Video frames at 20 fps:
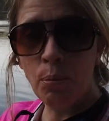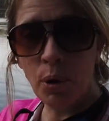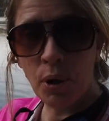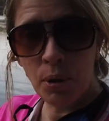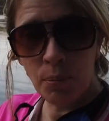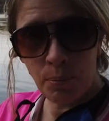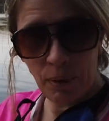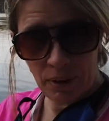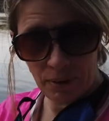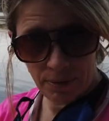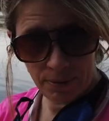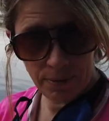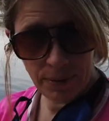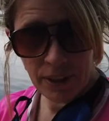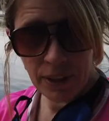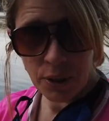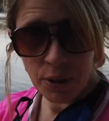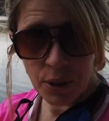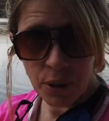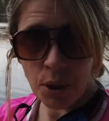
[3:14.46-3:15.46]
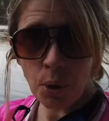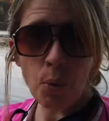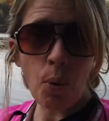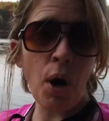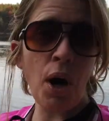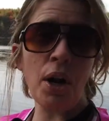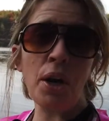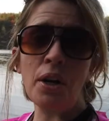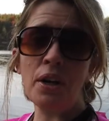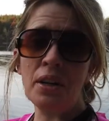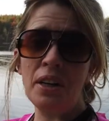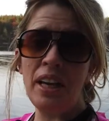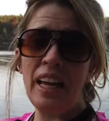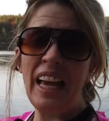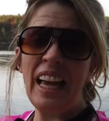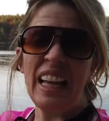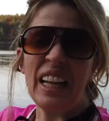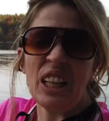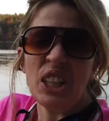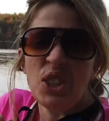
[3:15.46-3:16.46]
put my feet in the water
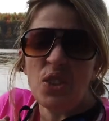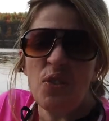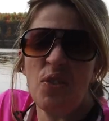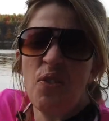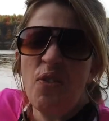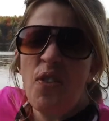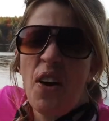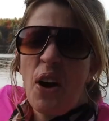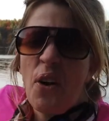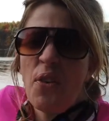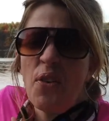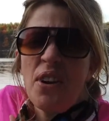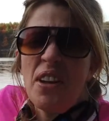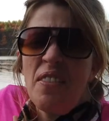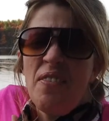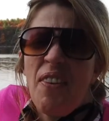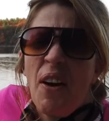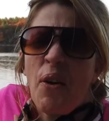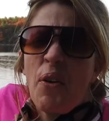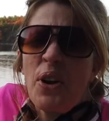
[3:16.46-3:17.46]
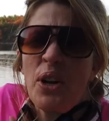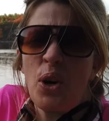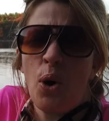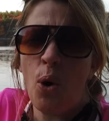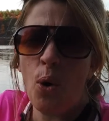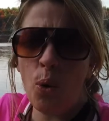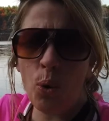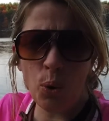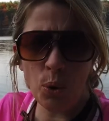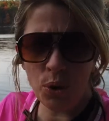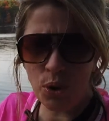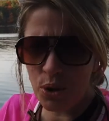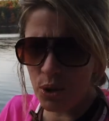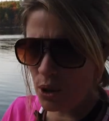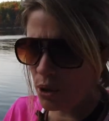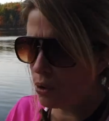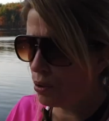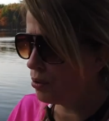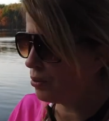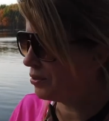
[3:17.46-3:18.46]
and it's very, very cold.
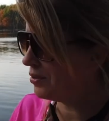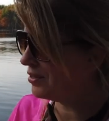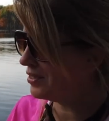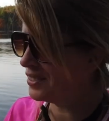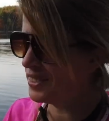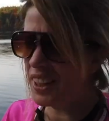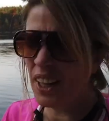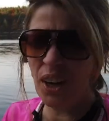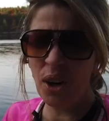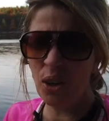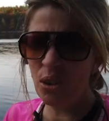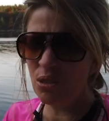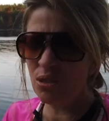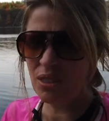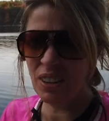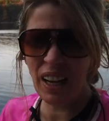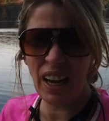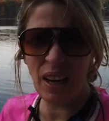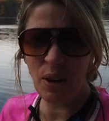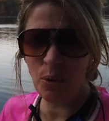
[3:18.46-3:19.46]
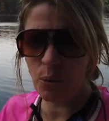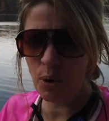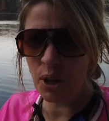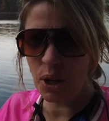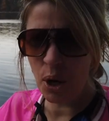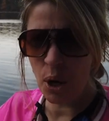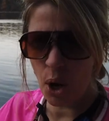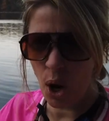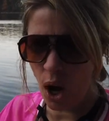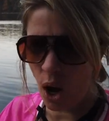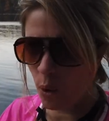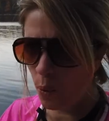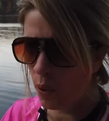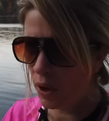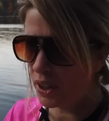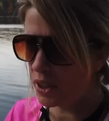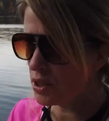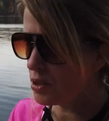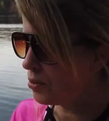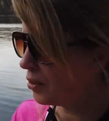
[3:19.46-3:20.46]
So no, I would not
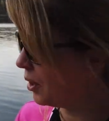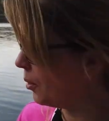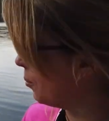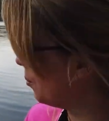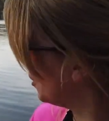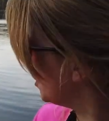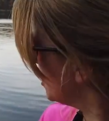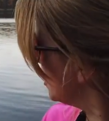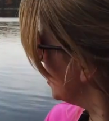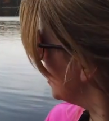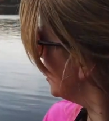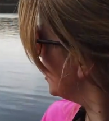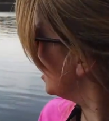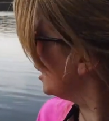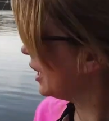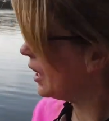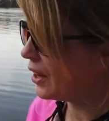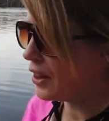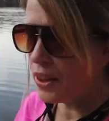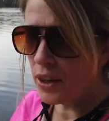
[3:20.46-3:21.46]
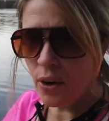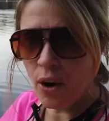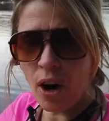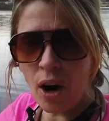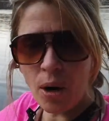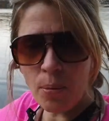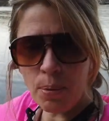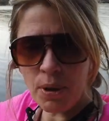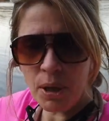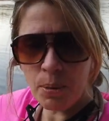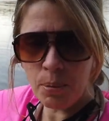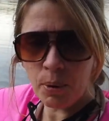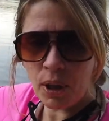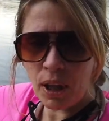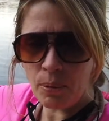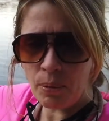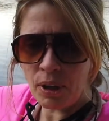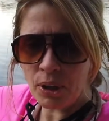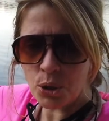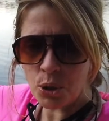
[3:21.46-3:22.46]
want to swim. There are
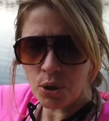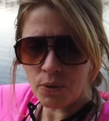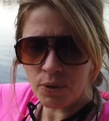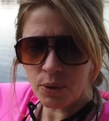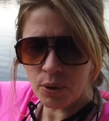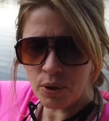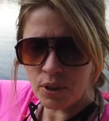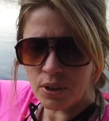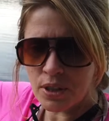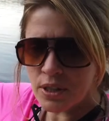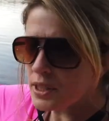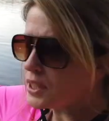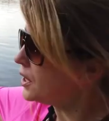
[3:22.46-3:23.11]
people, I'm not sure if you can